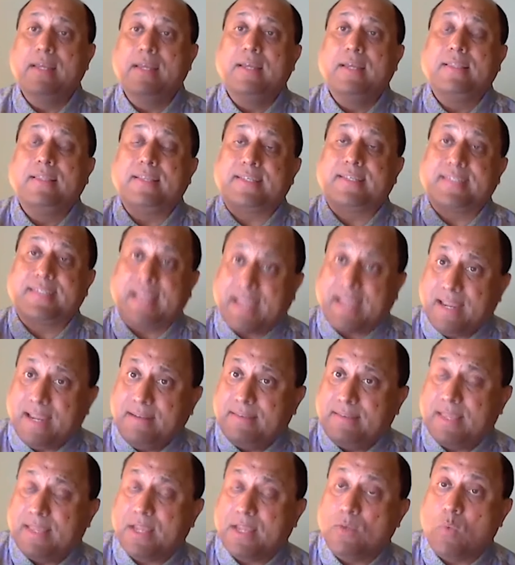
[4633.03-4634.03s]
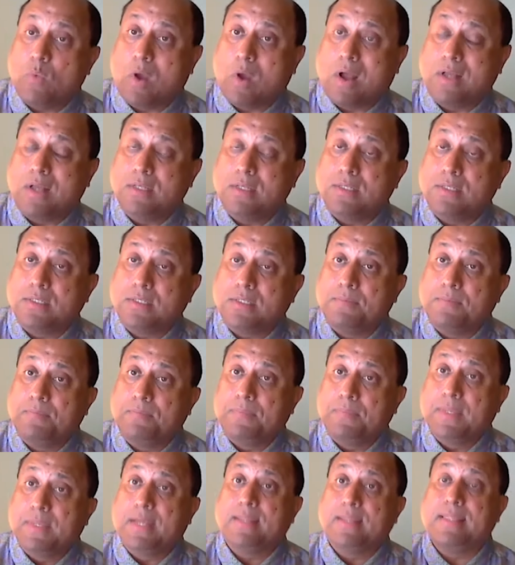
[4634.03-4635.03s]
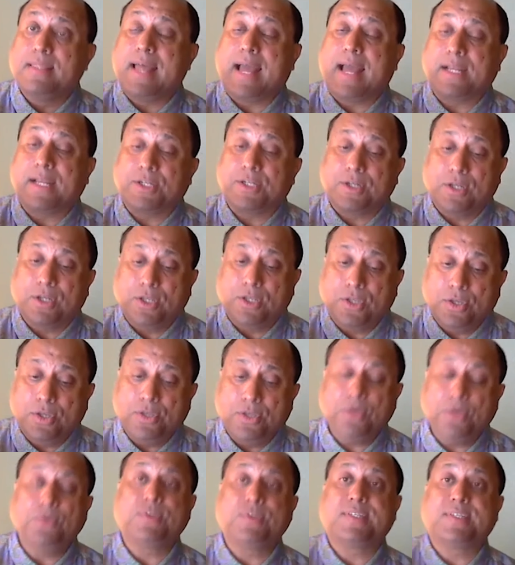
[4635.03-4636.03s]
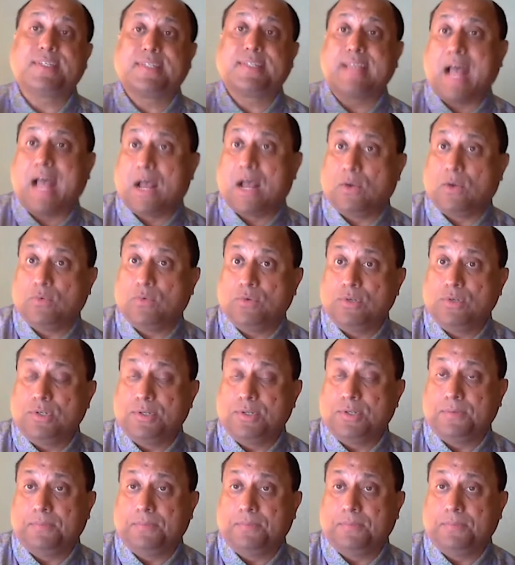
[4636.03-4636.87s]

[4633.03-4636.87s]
The second thing was that you use sound,